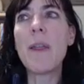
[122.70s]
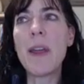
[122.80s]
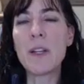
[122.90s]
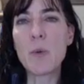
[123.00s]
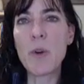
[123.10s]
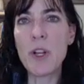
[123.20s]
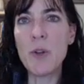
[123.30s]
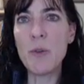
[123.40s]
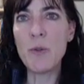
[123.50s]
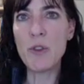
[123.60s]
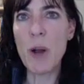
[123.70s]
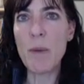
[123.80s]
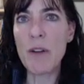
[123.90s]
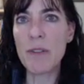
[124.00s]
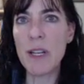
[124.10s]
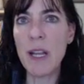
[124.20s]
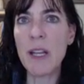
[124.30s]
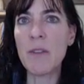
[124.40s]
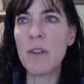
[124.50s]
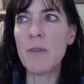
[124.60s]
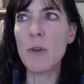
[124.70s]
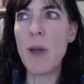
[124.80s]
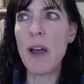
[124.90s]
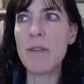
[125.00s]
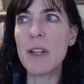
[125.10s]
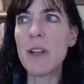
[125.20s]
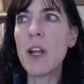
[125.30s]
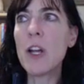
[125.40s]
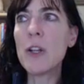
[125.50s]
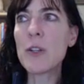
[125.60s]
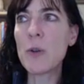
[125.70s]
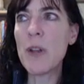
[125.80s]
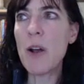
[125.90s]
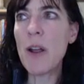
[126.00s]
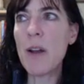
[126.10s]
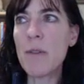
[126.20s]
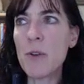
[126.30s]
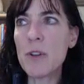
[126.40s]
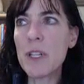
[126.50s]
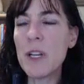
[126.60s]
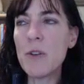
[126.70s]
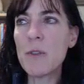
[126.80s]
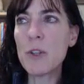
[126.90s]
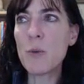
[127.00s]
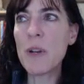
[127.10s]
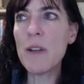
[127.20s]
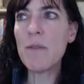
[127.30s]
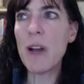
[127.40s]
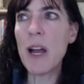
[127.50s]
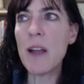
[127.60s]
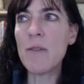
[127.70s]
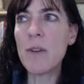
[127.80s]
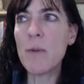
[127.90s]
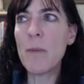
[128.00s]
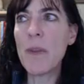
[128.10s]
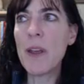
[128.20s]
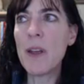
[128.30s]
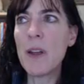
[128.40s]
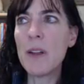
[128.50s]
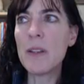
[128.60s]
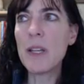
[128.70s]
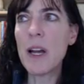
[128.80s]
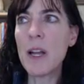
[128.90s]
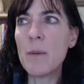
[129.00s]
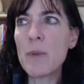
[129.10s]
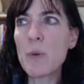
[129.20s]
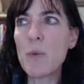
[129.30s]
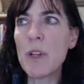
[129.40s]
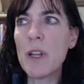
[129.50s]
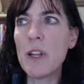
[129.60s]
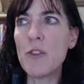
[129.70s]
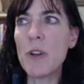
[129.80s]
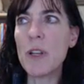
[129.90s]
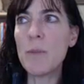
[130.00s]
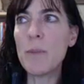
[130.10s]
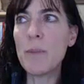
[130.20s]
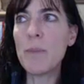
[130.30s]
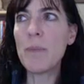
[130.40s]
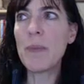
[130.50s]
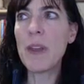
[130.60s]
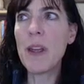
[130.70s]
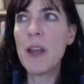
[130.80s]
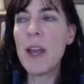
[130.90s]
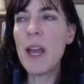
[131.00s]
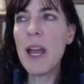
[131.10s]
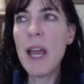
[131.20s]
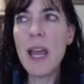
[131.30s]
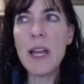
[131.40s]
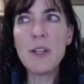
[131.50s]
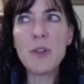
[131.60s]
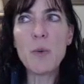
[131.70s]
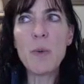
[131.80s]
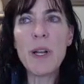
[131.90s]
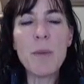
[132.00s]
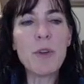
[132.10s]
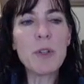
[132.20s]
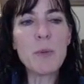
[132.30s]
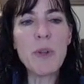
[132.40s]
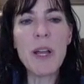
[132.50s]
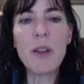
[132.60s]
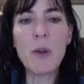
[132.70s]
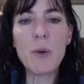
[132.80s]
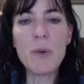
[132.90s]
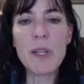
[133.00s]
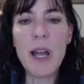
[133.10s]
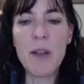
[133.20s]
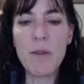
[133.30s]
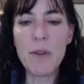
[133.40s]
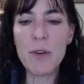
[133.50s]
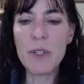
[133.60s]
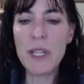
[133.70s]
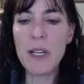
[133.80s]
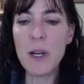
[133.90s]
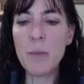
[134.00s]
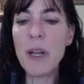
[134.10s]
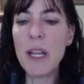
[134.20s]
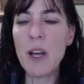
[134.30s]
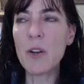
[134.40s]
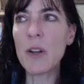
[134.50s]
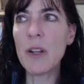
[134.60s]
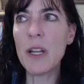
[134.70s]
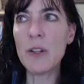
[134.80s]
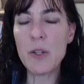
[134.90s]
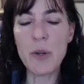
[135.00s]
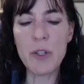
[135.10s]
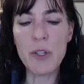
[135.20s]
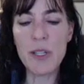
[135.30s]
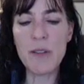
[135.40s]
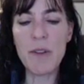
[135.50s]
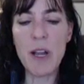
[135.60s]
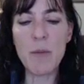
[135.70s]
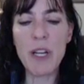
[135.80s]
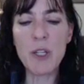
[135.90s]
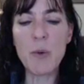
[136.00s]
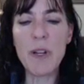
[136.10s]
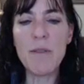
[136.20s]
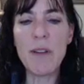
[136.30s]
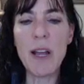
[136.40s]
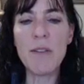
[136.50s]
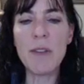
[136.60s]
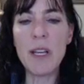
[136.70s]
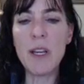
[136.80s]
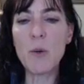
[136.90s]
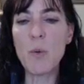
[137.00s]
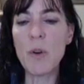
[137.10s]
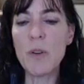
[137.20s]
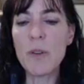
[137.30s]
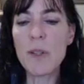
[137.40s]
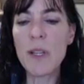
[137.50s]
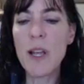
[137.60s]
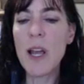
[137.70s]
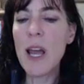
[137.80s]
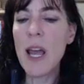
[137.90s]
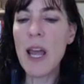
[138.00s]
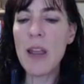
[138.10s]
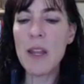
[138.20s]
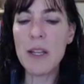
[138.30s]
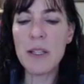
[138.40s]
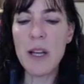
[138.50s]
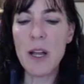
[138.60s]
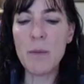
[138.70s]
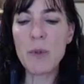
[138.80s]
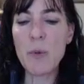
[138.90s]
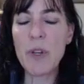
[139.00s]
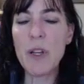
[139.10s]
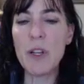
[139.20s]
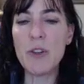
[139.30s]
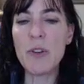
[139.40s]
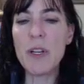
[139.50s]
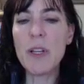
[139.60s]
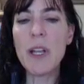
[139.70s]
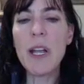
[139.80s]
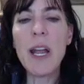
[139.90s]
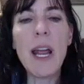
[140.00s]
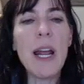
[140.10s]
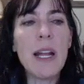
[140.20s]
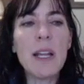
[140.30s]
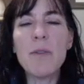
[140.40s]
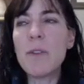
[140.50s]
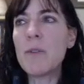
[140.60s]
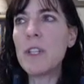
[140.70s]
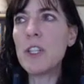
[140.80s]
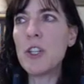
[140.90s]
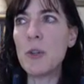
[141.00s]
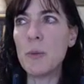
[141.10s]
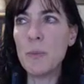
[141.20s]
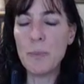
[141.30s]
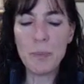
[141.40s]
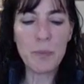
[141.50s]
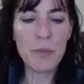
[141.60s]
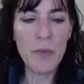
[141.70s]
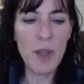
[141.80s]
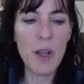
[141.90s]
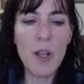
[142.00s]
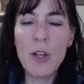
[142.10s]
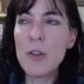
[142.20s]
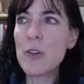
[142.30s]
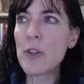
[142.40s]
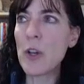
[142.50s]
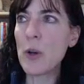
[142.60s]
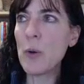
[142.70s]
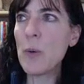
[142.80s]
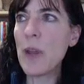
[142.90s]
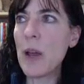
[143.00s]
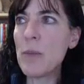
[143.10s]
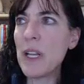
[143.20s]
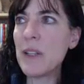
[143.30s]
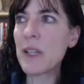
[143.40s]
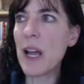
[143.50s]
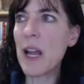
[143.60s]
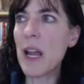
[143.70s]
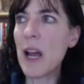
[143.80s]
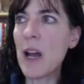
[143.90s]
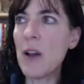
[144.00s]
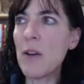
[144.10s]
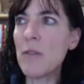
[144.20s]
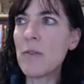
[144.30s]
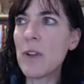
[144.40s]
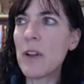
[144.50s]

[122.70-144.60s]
that's where you drop off a negative if you have it. So now I have 13 over 25 times 100. And when I multiply those, I have 13 on my calculator, so I'll just divide by 25 equals, and then times 100, and I get 52. So that means I have